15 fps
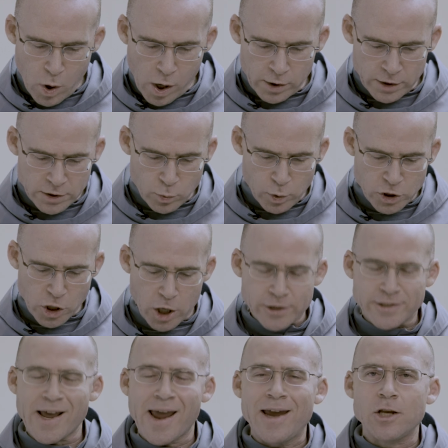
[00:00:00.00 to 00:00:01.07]
qualities which
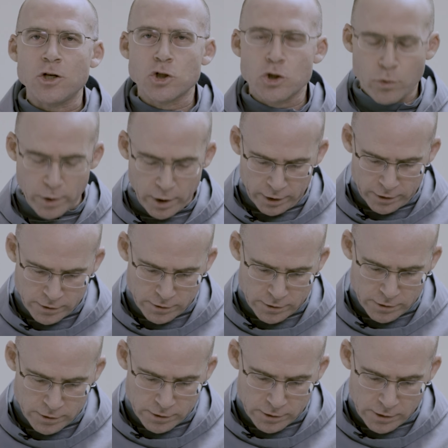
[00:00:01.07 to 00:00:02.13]
are
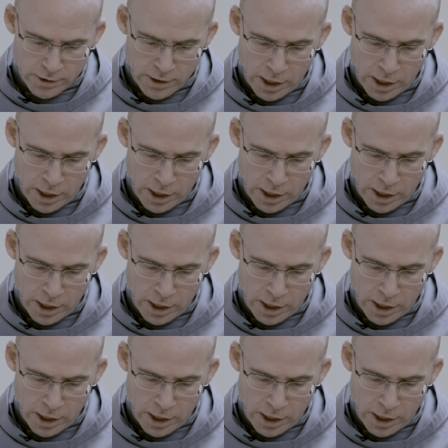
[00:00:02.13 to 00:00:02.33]
dangerous